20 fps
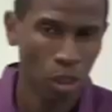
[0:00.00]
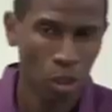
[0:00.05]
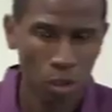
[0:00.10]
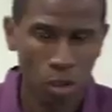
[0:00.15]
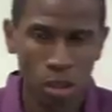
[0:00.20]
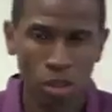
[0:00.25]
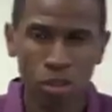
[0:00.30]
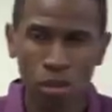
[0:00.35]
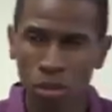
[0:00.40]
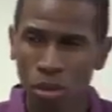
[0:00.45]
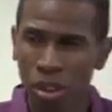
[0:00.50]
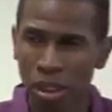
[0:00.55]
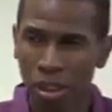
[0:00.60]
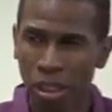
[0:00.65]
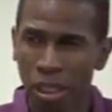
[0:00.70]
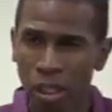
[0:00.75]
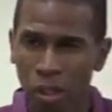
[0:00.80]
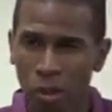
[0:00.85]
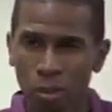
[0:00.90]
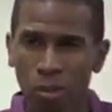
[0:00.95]
Crystals can
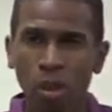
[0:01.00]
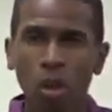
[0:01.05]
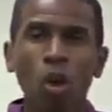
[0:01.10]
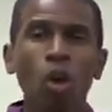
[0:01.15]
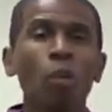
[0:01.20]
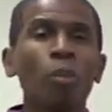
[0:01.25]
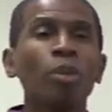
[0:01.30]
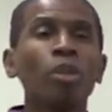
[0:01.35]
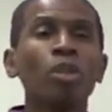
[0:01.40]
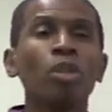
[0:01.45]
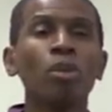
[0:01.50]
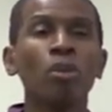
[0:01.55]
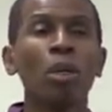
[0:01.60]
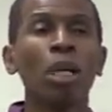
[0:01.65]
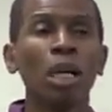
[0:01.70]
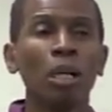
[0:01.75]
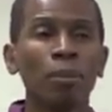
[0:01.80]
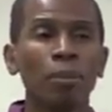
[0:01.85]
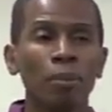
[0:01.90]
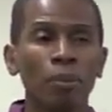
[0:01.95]
help to open you
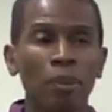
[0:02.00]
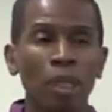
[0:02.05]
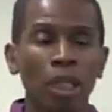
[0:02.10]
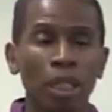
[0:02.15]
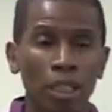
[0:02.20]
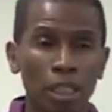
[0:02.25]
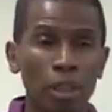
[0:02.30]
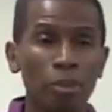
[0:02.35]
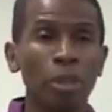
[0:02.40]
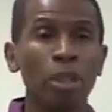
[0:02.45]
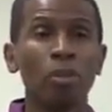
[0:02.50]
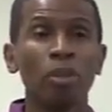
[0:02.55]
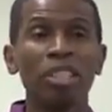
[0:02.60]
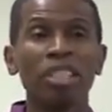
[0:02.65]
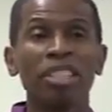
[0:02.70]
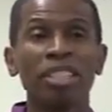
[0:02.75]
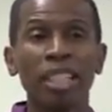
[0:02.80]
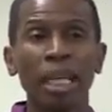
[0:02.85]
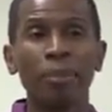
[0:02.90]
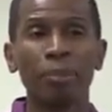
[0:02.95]
up to be
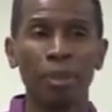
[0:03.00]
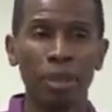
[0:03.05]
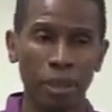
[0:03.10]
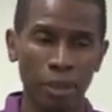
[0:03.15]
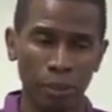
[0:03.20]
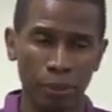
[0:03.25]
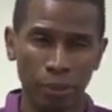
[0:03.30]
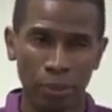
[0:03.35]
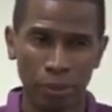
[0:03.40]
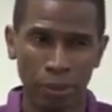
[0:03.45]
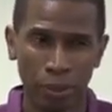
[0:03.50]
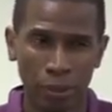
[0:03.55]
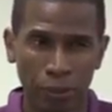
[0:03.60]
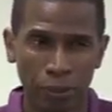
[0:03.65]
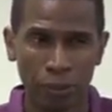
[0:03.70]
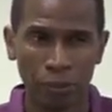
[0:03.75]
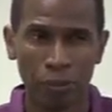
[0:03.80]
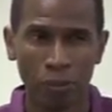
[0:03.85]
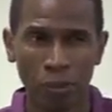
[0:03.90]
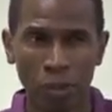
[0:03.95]
receptive
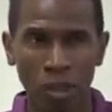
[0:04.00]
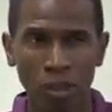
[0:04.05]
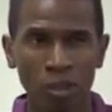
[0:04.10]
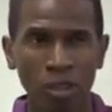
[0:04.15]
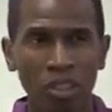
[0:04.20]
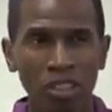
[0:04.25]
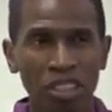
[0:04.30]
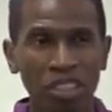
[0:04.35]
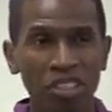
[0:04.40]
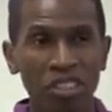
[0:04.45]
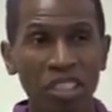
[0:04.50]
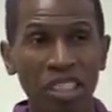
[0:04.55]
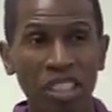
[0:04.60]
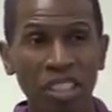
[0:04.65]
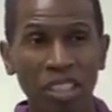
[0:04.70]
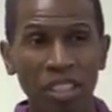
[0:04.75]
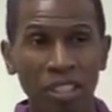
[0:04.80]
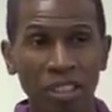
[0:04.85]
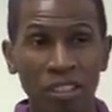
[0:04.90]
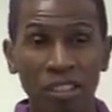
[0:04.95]
to these
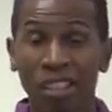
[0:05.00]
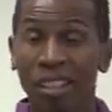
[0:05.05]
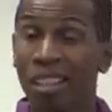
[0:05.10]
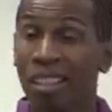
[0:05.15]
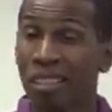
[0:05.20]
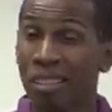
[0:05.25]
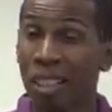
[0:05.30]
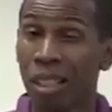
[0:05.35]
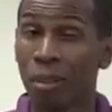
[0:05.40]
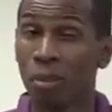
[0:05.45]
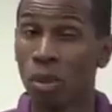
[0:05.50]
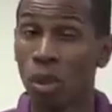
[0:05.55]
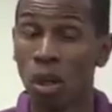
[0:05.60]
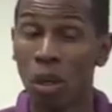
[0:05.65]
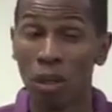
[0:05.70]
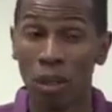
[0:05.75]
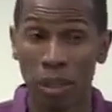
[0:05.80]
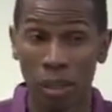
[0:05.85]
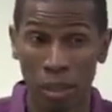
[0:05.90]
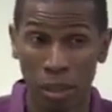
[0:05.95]
things that I'm
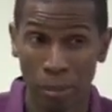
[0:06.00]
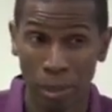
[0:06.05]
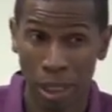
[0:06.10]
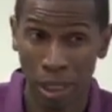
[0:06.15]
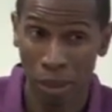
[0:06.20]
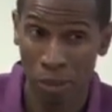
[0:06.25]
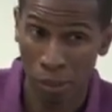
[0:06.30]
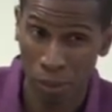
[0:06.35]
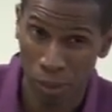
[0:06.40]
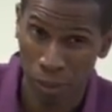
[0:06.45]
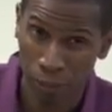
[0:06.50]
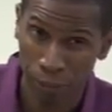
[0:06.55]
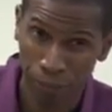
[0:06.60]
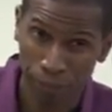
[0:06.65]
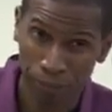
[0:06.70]
talking about.